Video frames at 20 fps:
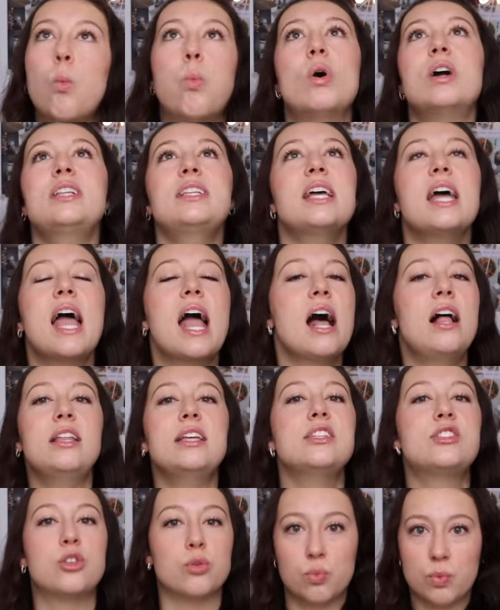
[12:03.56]
What the hell
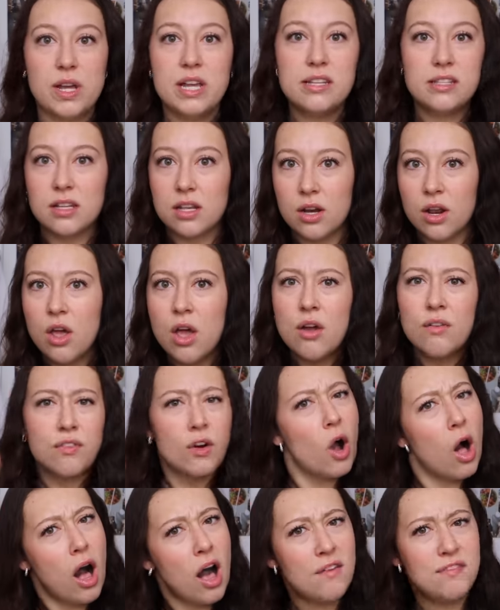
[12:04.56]
is the reason
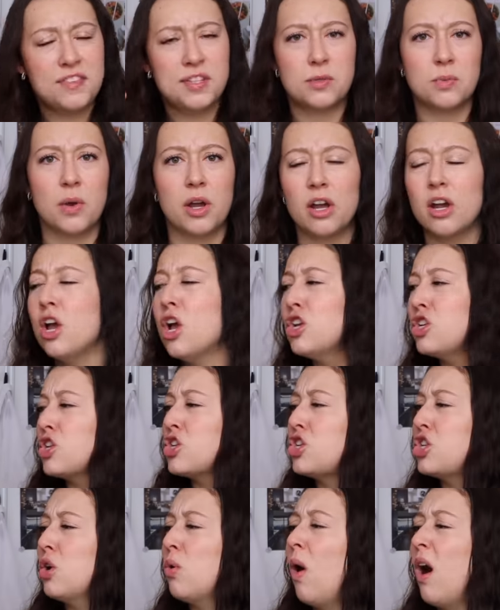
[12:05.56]
for Officeware to
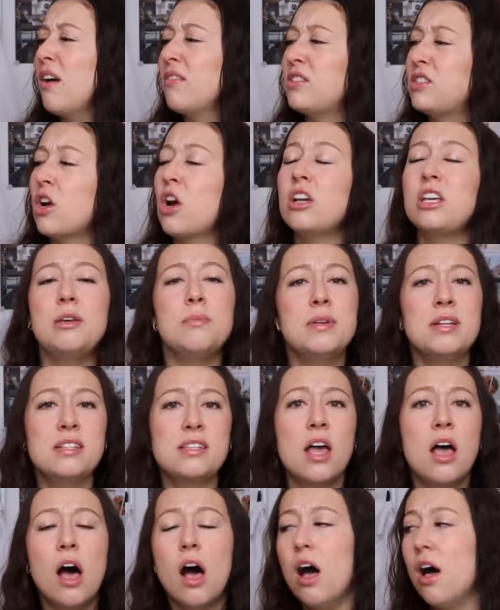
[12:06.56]
show off documents